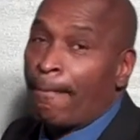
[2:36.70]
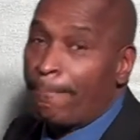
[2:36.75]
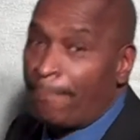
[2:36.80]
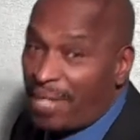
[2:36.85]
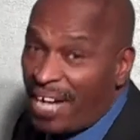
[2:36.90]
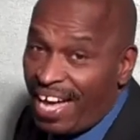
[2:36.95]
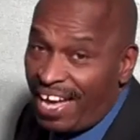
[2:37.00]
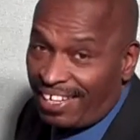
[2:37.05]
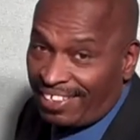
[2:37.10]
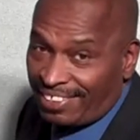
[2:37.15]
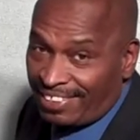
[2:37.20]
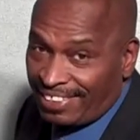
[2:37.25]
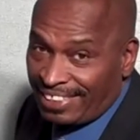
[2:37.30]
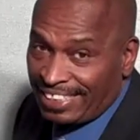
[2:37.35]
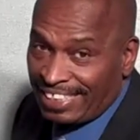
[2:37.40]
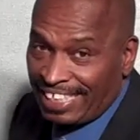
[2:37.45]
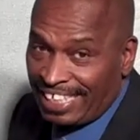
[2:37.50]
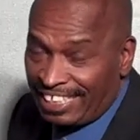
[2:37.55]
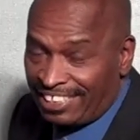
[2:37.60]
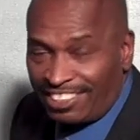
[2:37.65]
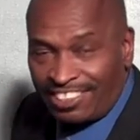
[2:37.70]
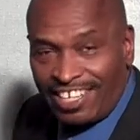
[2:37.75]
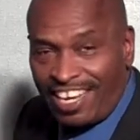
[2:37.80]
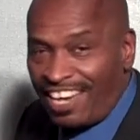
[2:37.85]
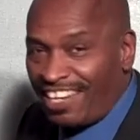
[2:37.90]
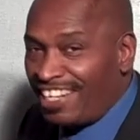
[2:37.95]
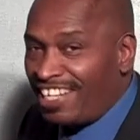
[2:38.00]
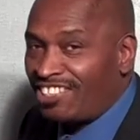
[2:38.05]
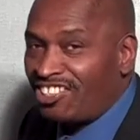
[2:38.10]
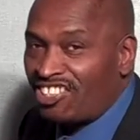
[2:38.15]
But it's
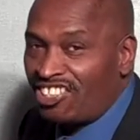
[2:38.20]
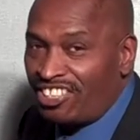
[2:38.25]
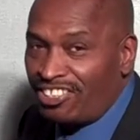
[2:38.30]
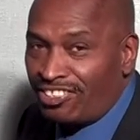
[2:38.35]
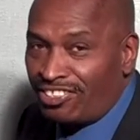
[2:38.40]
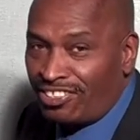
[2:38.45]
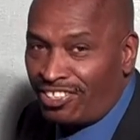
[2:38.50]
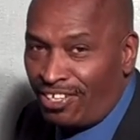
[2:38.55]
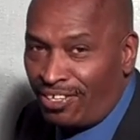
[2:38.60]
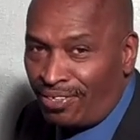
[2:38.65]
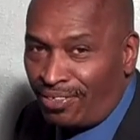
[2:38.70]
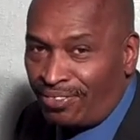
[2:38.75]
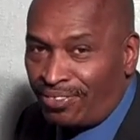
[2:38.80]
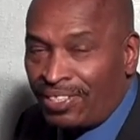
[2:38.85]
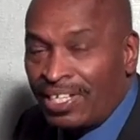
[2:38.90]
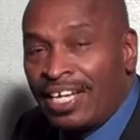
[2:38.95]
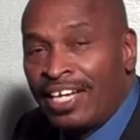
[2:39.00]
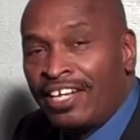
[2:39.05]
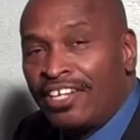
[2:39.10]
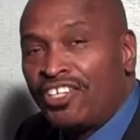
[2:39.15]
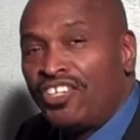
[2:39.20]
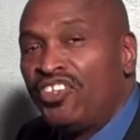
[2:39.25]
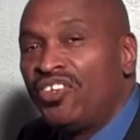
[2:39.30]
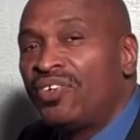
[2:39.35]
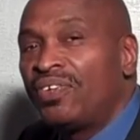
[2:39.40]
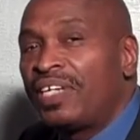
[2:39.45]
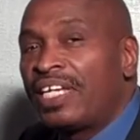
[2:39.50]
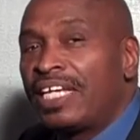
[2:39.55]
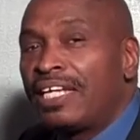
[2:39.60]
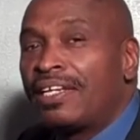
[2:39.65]
not etched in stone.
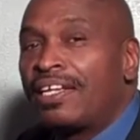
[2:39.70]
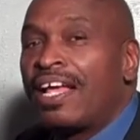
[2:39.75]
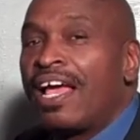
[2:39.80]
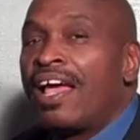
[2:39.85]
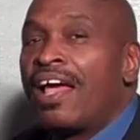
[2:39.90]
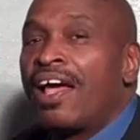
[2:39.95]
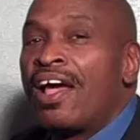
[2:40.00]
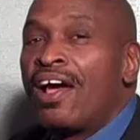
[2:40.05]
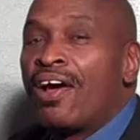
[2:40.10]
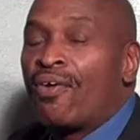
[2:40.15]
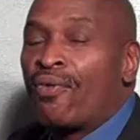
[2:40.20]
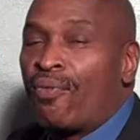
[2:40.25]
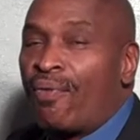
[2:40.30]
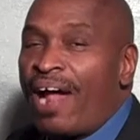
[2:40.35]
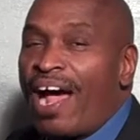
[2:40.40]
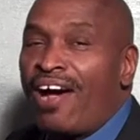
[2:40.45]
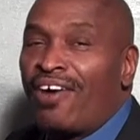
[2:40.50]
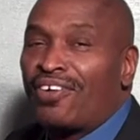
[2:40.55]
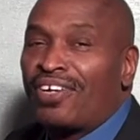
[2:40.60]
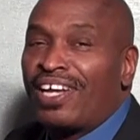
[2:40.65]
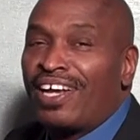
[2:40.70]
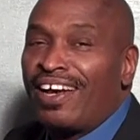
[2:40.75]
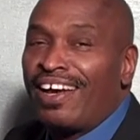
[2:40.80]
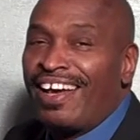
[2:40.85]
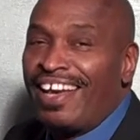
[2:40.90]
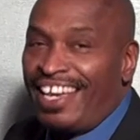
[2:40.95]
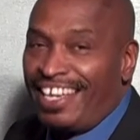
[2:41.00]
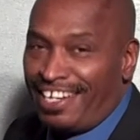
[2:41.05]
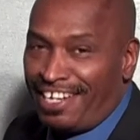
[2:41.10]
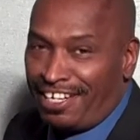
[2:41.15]
You can rout
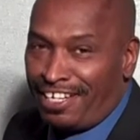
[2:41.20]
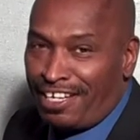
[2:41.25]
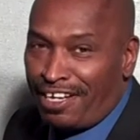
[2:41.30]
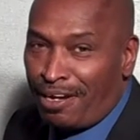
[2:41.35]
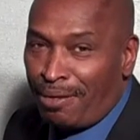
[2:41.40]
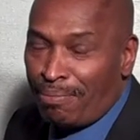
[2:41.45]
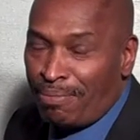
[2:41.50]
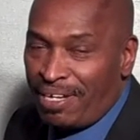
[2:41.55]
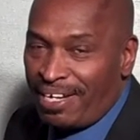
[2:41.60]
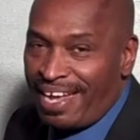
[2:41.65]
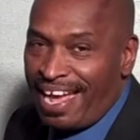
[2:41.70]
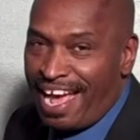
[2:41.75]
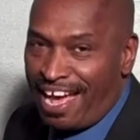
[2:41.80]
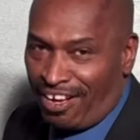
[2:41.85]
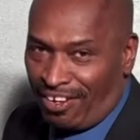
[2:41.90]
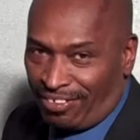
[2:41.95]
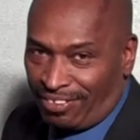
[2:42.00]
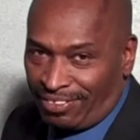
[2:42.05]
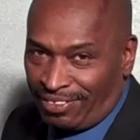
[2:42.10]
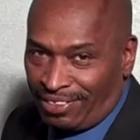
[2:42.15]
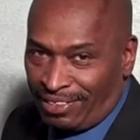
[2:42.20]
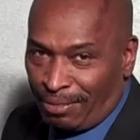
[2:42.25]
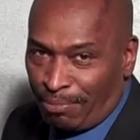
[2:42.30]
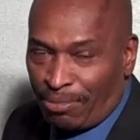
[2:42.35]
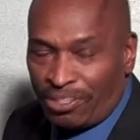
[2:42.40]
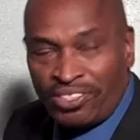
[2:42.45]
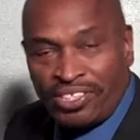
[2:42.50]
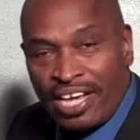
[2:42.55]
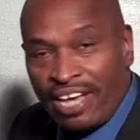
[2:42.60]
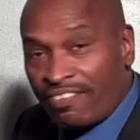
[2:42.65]
an incumbent out,
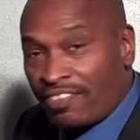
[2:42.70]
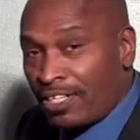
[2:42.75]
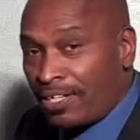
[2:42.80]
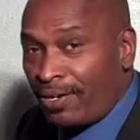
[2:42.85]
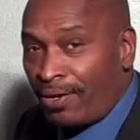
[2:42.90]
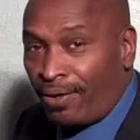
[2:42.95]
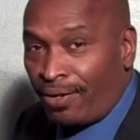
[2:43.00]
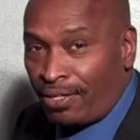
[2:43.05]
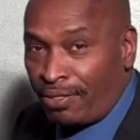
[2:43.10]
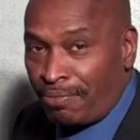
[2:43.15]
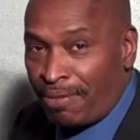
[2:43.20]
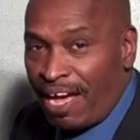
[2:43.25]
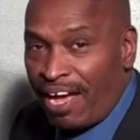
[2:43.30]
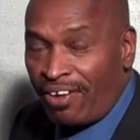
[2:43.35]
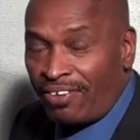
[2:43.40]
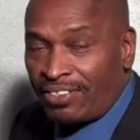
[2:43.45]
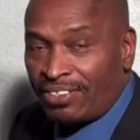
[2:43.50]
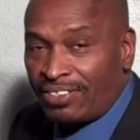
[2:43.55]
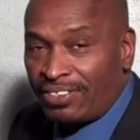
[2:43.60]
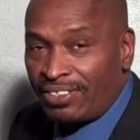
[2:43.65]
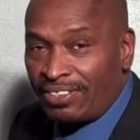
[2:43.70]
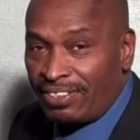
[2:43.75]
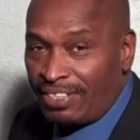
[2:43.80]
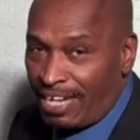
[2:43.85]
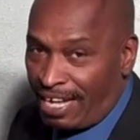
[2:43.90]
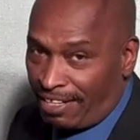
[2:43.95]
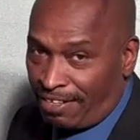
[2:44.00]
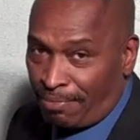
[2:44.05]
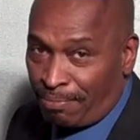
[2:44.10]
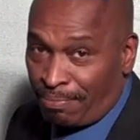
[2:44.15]
but you have to call him out.
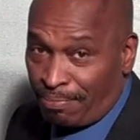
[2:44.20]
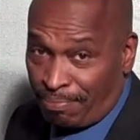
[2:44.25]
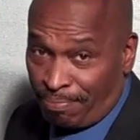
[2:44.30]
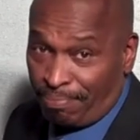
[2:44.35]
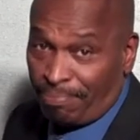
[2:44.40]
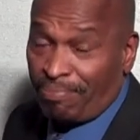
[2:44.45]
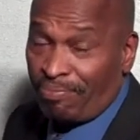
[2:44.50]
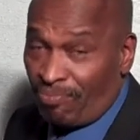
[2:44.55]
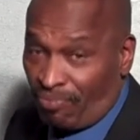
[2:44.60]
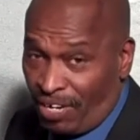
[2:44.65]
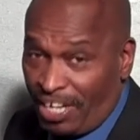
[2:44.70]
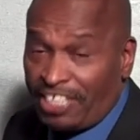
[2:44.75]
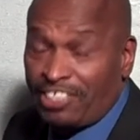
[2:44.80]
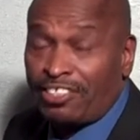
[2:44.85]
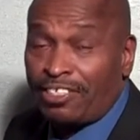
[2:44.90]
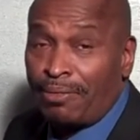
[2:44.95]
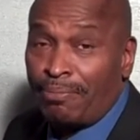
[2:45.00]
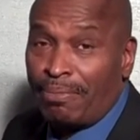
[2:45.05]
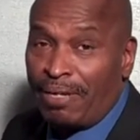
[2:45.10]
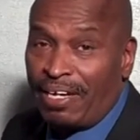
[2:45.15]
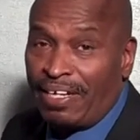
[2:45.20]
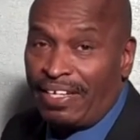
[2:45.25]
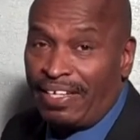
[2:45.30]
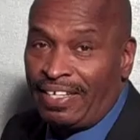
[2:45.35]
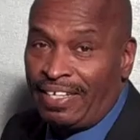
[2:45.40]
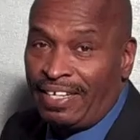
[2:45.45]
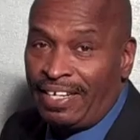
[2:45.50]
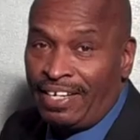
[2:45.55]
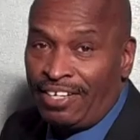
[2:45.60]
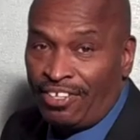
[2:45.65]
You have to raise some money.
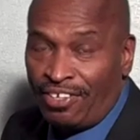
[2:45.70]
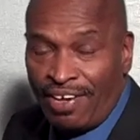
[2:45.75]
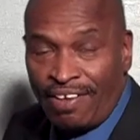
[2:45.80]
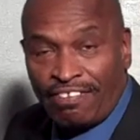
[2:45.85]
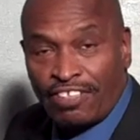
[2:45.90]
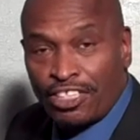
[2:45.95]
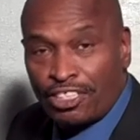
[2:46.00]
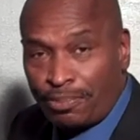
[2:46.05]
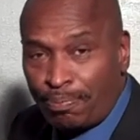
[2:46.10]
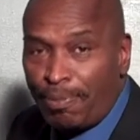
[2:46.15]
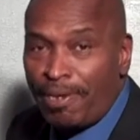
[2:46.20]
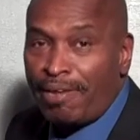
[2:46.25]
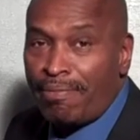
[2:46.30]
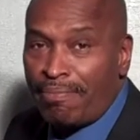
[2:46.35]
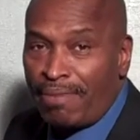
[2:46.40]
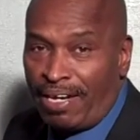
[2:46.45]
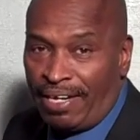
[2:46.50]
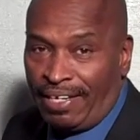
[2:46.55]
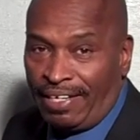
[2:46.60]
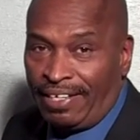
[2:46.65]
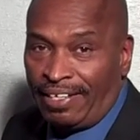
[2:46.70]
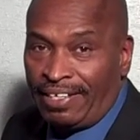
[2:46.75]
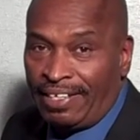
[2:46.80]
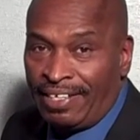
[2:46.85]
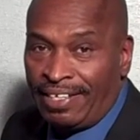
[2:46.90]
You have to spend money.